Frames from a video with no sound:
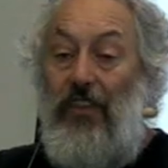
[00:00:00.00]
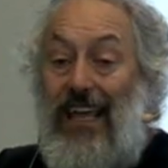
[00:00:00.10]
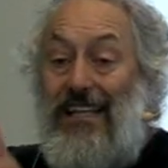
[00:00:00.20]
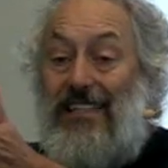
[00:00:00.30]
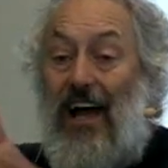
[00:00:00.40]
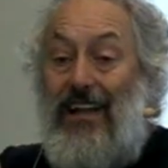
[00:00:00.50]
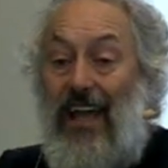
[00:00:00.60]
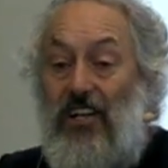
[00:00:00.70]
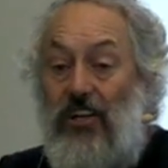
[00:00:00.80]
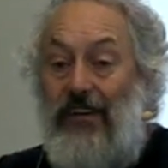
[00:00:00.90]
on the inside
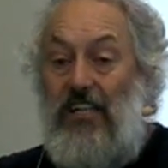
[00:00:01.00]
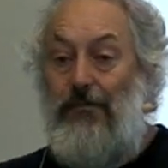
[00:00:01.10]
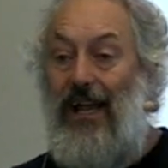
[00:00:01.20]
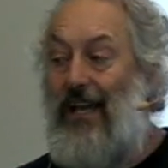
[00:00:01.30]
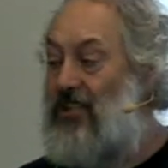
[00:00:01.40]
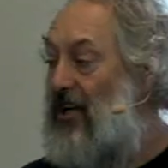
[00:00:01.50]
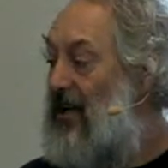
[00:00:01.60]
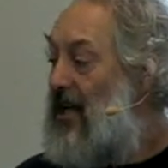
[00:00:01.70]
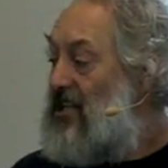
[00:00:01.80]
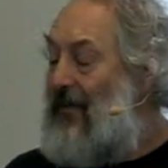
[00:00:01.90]
edge of each page.
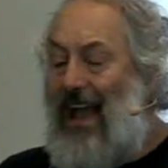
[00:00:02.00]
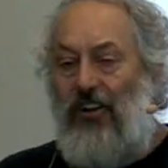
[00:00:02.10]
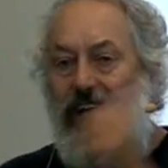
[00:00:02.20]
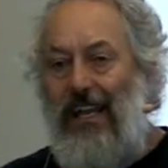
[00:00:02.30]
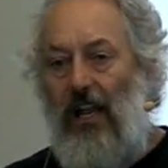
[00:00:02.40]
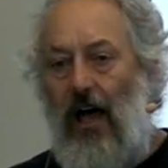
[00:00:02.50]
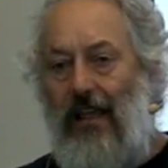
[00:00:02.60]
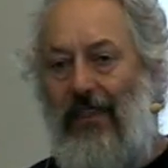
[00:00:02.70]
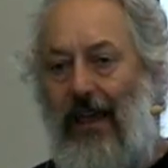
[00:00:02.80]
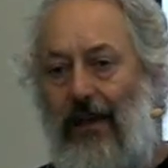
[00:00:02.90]
So that green
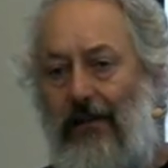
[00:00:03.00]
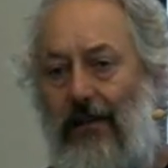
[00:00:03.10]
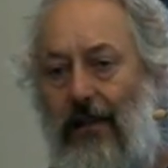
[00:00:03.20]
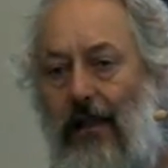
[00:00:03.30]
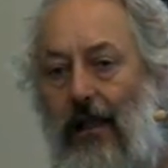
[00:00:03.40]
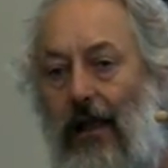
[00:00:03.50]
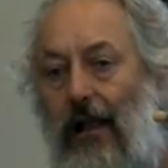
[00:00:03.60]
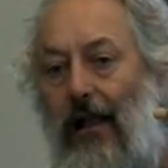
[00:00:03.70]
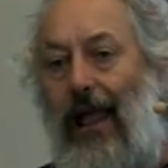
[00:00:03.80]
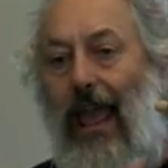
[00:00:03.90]
line there,
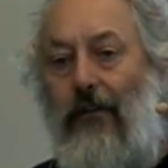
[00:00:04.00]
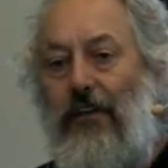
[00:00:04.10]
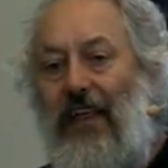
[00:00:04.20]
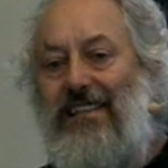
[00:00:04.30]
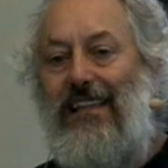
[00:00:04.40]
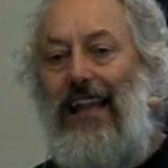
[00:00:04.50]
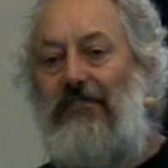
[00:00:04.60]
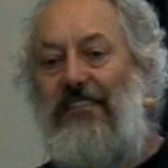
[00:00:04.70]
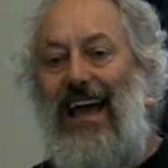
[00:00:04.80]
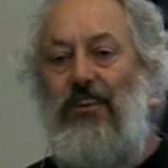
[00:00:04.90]
everything to the
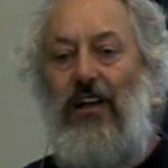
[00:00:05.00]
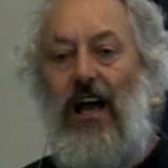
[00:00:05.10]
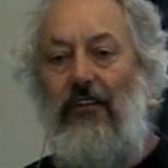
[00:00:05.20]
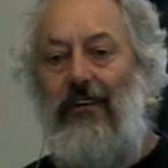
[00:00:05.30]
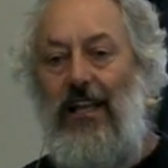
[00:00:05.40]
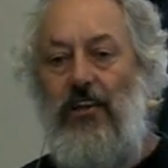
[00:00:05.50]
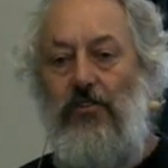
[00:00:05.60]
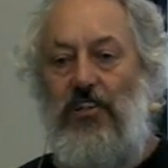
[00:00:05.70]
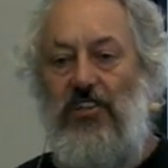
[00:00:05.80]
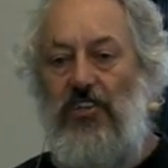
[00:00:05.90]
left of that you can't really
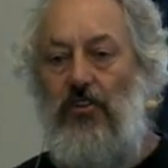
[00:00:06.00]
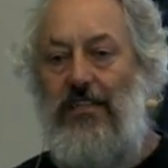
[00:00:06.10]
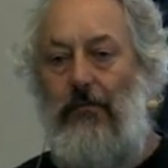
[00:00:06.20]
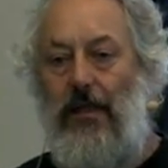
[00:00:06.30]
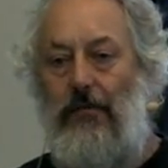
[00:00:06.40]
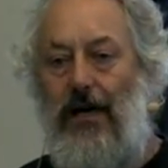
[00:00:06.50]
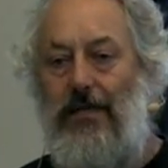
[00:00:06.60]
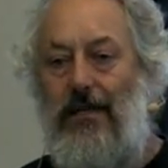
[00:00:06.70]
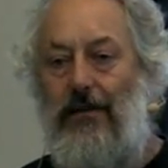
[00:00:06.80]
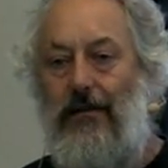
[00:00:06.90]
use because it's used up by the
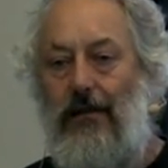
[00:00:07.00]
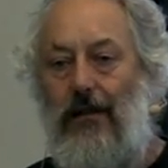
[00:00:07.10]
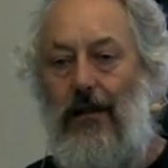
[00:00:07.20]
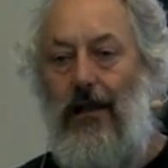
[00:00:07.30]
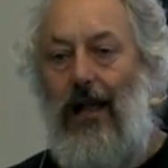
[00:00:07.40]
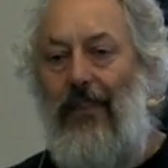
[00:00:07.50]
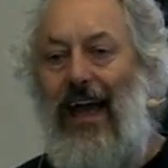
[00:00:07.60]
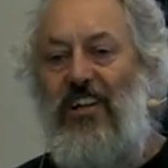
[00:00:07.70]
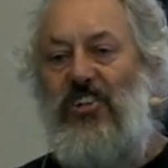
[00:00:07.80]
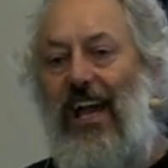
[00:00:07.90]
binding. And
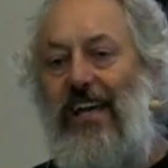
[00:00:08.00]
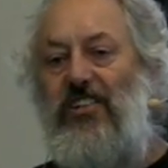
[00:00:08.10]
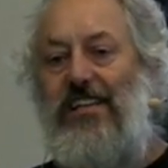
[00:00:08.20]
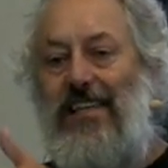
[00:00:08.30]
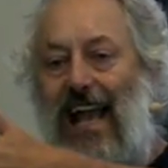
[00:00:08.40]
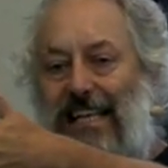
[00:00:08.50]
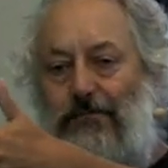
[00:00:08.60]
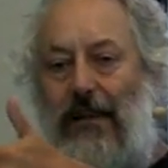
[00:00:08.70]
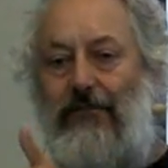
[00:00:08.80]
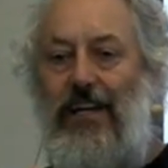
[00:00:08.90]
that changes the
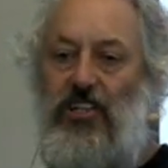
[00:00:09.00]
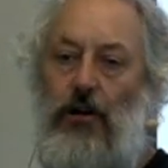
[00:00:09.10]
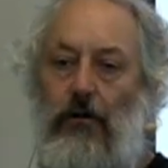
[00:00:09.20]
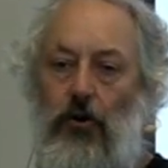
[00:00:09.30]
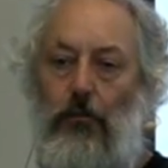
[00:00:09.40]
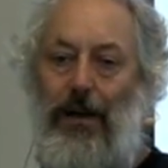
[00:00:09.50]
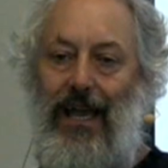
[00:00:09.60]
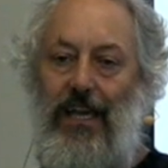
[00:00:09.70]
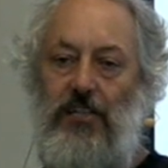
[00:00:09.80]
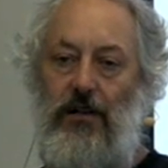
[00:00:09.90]
aspect ratio of your
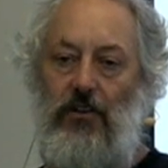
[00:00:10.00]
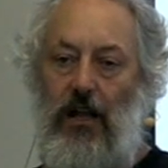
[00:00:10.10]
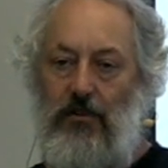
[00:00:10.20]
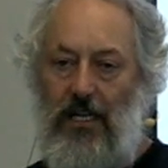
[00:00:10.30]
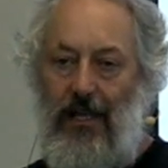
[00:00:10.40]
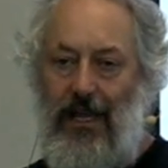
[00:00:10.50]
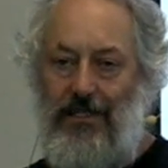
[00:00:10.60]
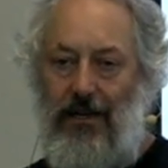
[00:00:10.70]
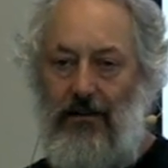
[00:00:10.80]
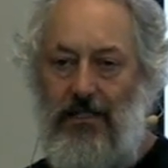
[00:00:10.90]
page when you go to lay
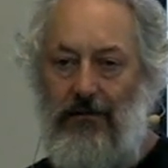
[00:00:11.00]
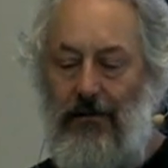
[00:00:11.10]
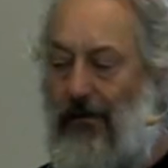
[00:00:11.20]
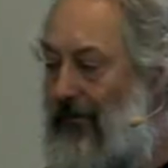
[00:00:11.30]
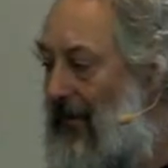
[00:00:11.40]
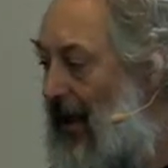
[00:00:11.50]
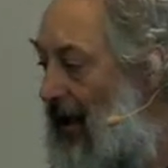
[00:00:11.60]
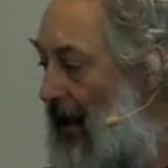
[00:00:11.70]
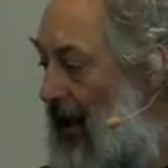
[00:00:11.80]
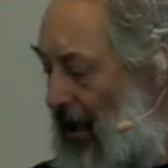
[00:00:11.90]
it out.
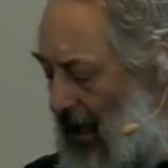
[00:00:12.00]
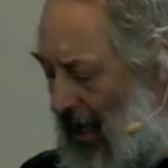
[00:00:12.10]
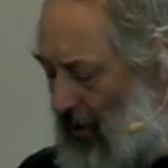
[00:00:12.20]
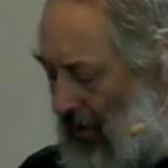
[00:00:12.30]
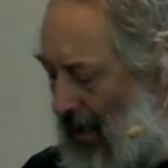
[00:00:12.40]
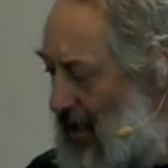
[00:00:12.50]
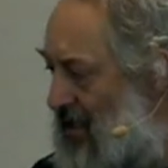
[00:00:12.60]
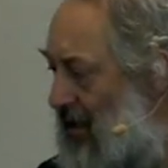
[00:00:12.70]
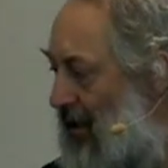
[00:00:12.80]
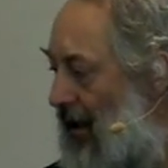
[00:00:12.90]

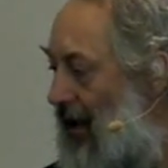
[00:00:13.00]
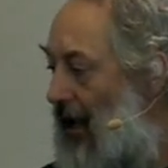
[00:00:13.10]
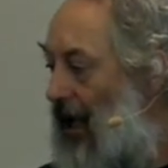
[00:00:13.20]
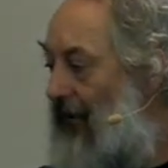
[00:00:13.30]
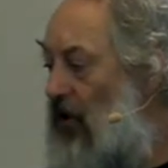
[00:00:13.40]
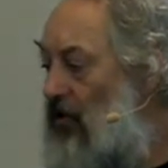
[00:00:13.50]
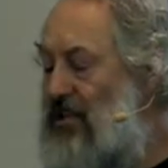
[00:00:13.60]
Likewise, if you're